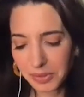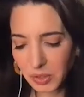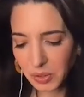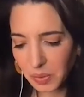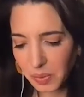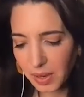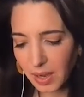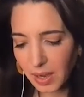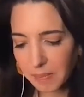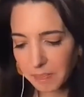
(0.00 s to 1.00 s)
So
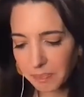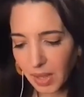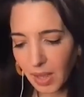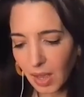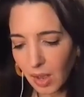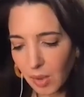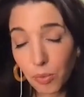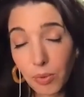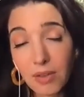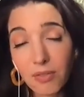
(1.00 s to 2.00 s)

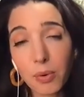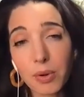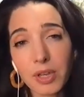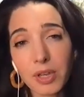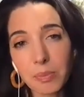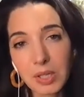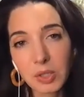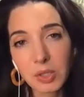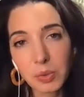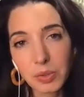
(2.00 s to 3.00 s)

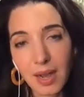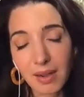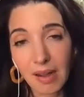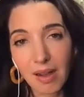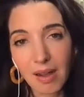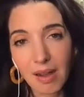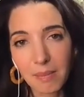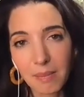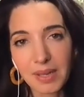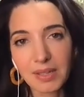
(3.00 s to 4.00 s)

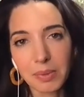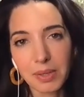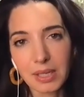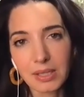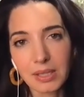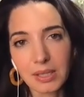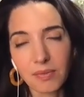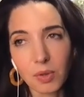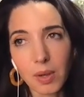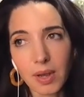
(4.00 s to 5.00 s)
marieforleobschool.com is the place if you
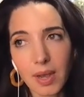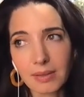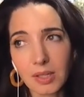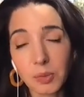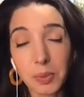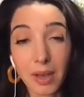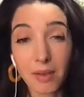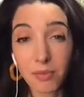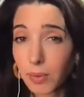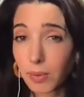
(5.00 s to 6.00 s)
want to access. We
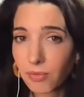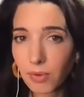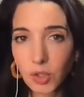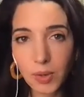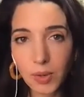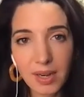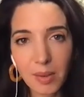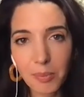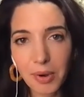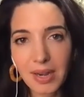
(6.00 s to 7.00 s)
have great free training
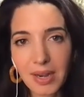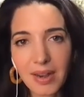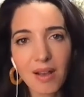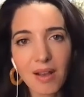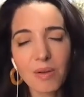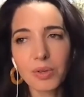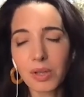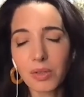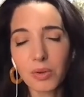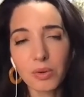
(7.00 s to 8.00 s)
up right now. You
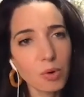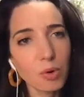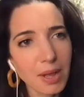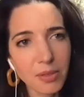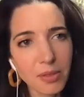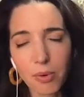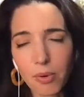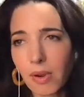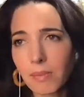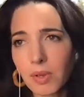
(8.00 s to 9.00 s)
can learn more about the program.